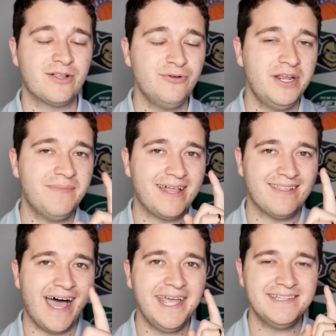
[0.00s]
including my
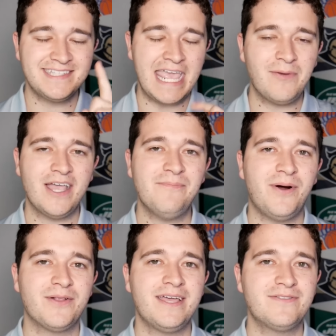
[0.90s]
Lions same
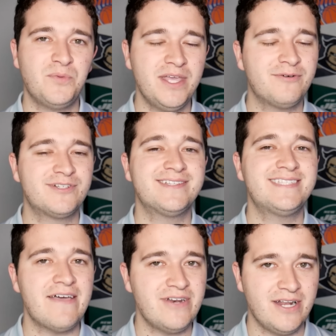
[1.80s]
game parlay of the week, which is
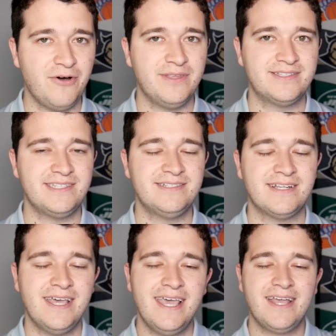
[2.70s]
7-0 this
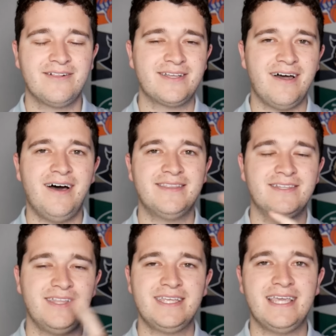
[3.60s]
season, click on
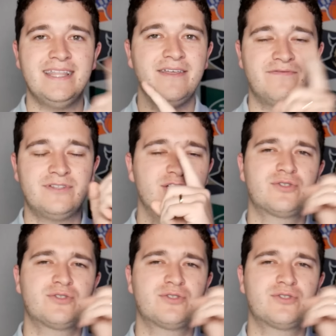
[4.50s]
the link in the